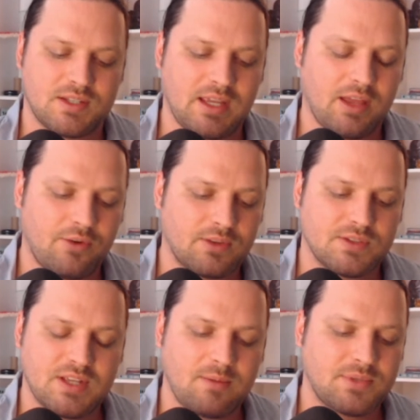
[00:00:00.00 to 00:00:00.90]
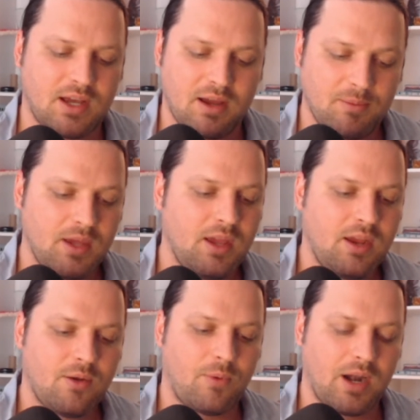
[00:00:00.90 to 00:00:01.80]
together at the same time,
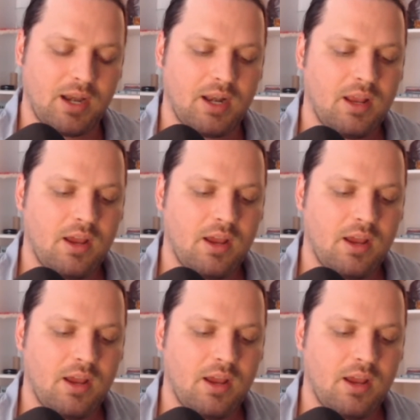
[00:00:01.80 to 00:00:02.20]
right?